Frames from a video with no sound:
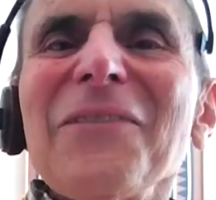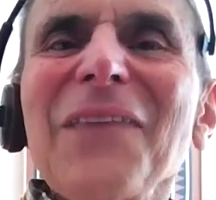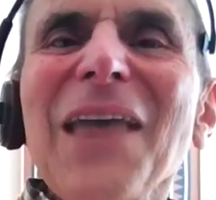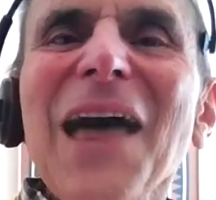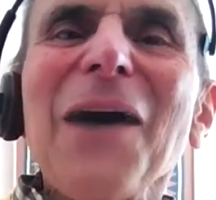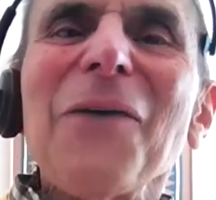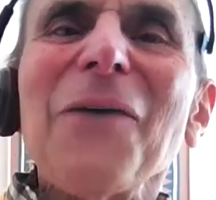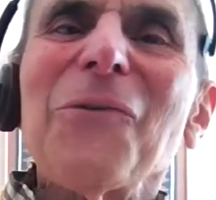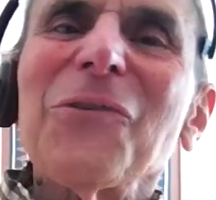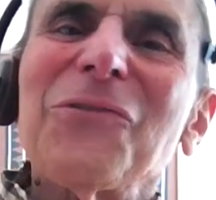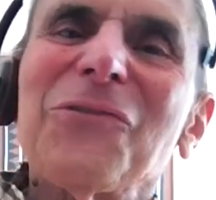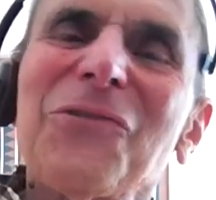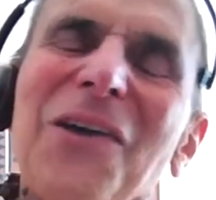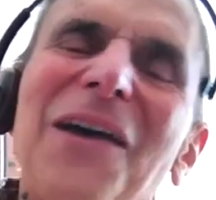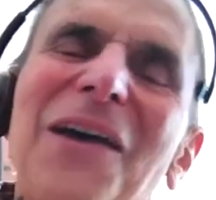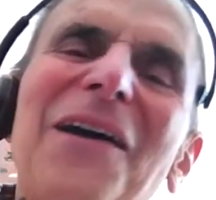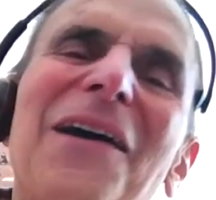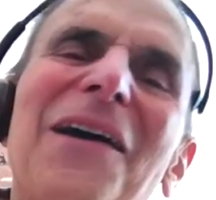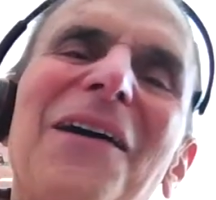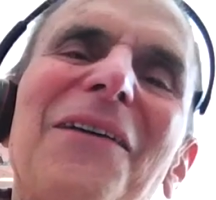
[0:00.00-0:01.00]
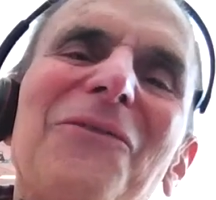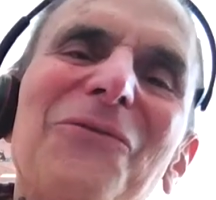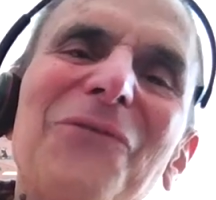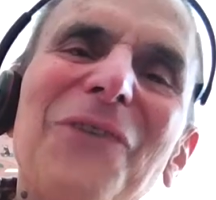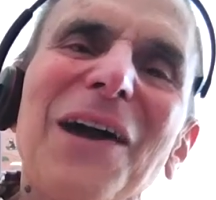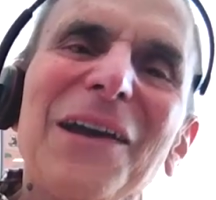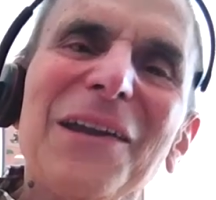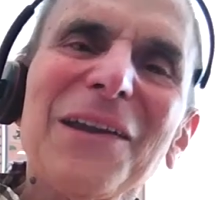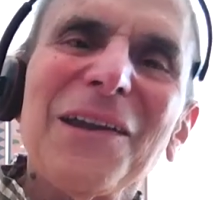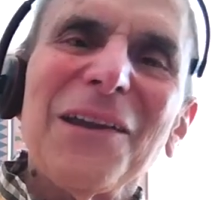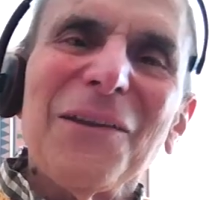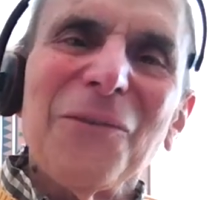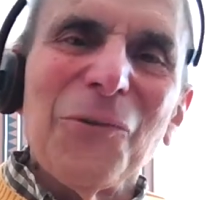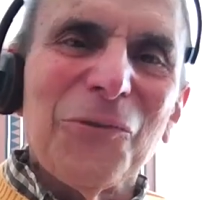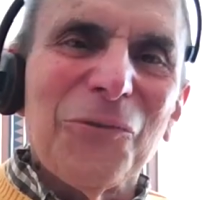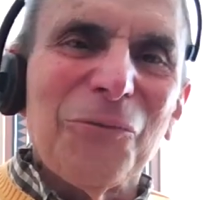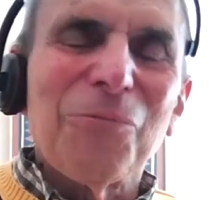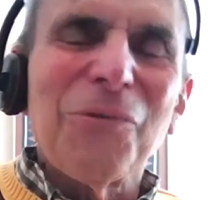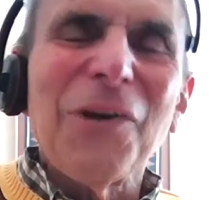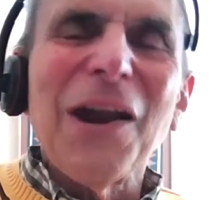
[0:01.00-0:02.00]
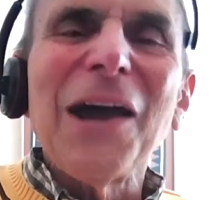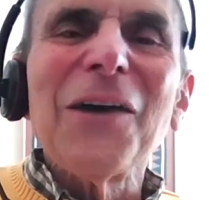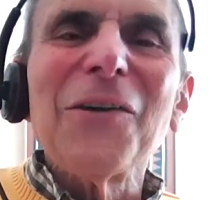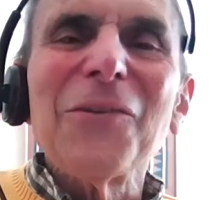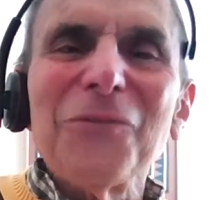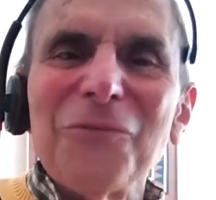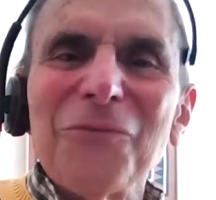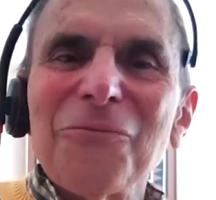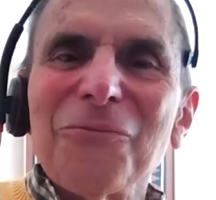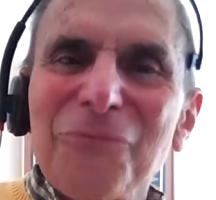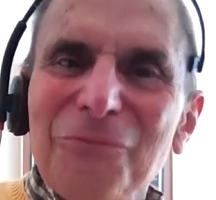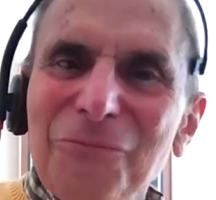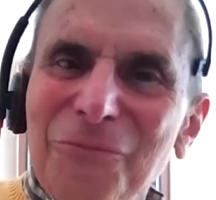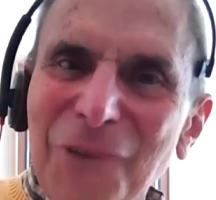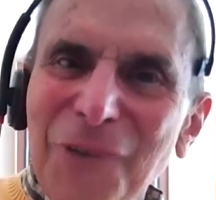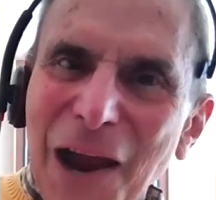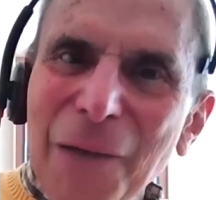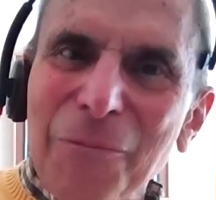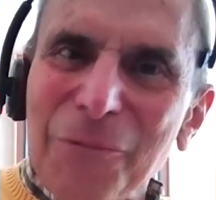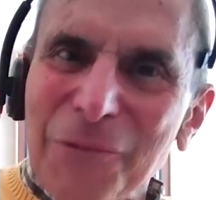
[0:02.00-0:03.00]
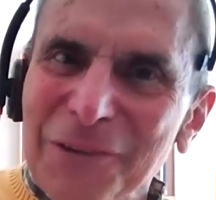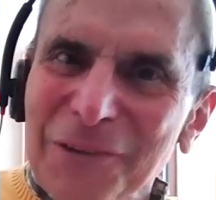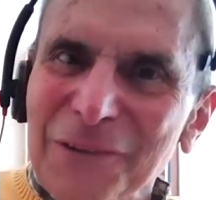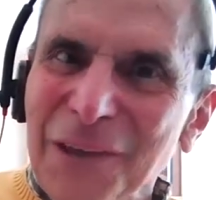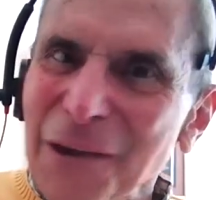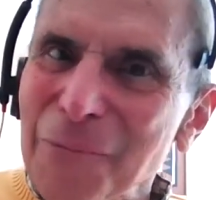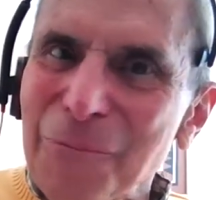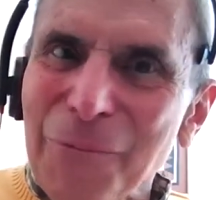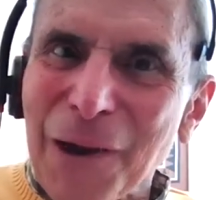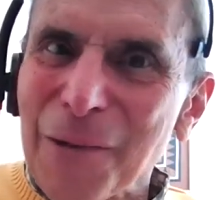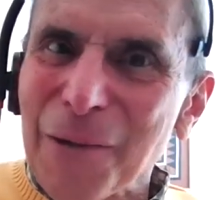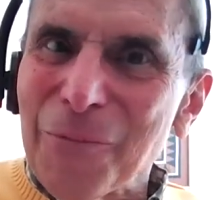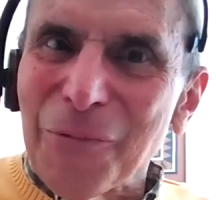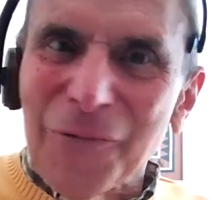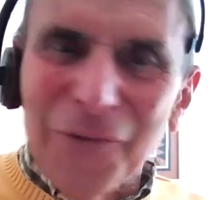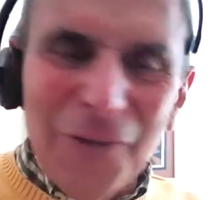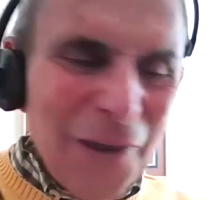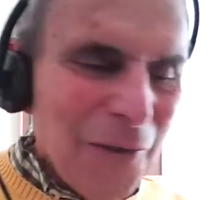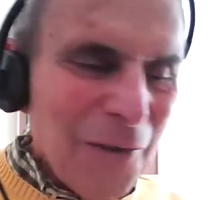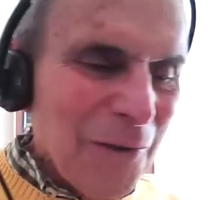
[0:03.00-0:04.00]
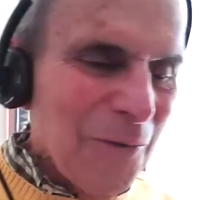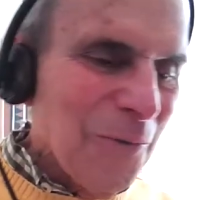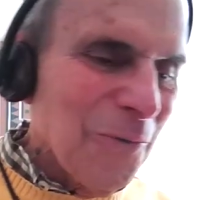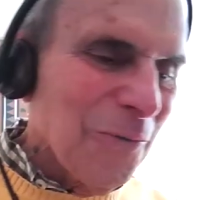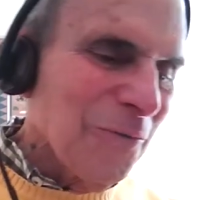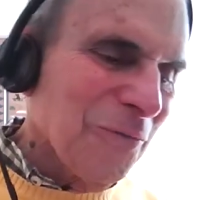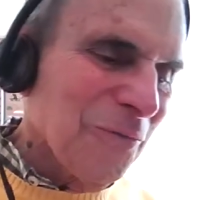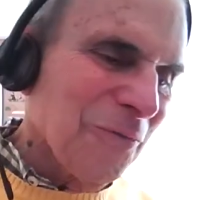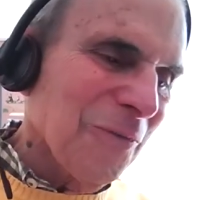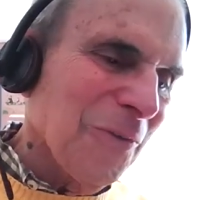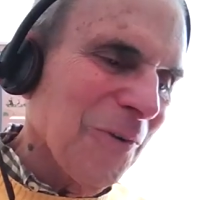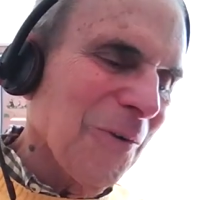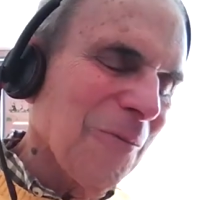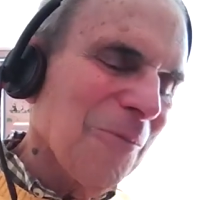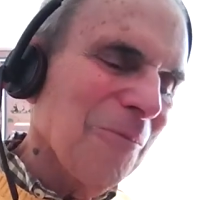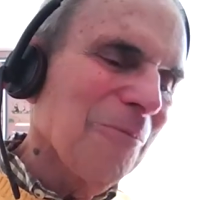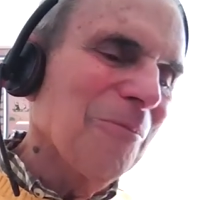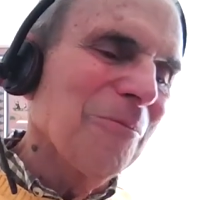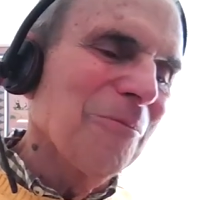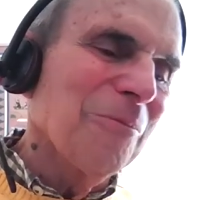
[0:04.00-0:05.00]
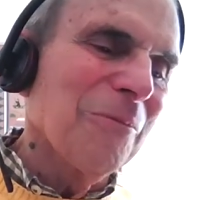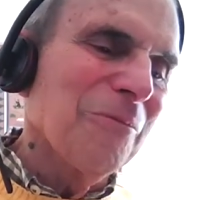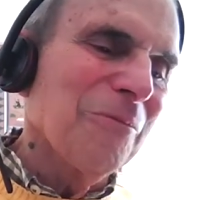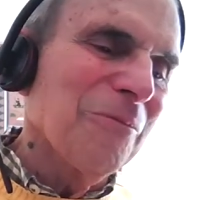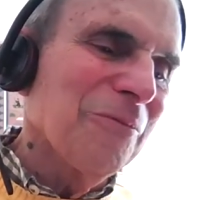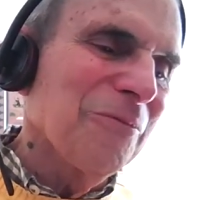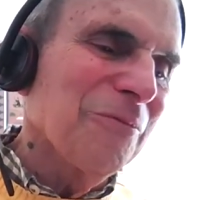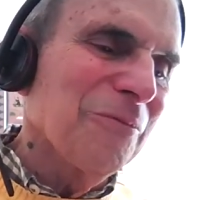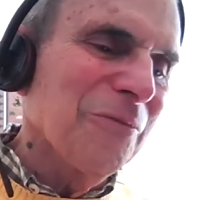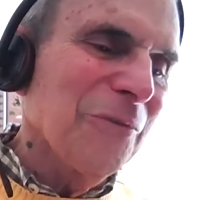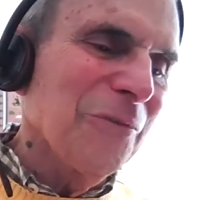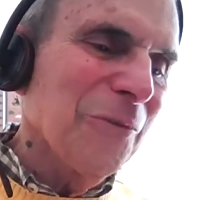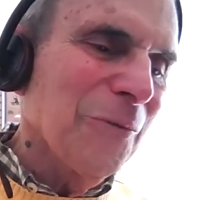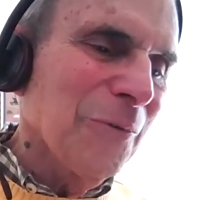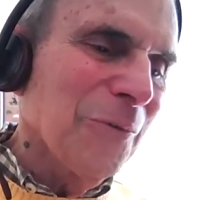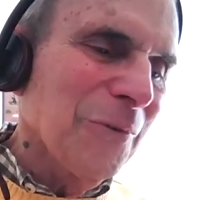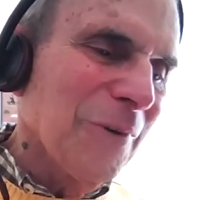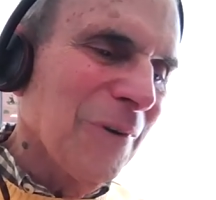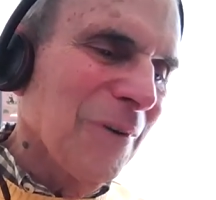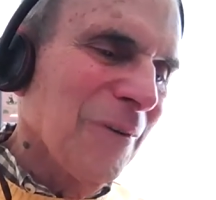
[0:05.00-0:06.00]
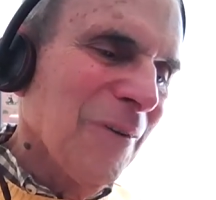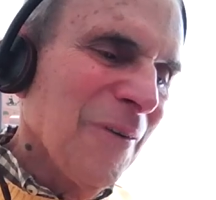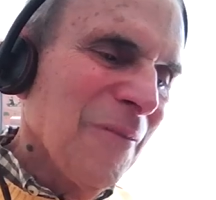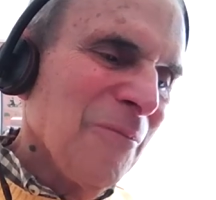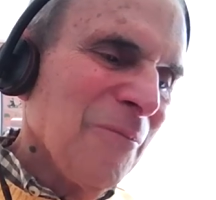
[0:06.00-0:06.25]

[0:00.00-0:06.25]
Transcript: That was right. It was brown wrapping paper they used for food.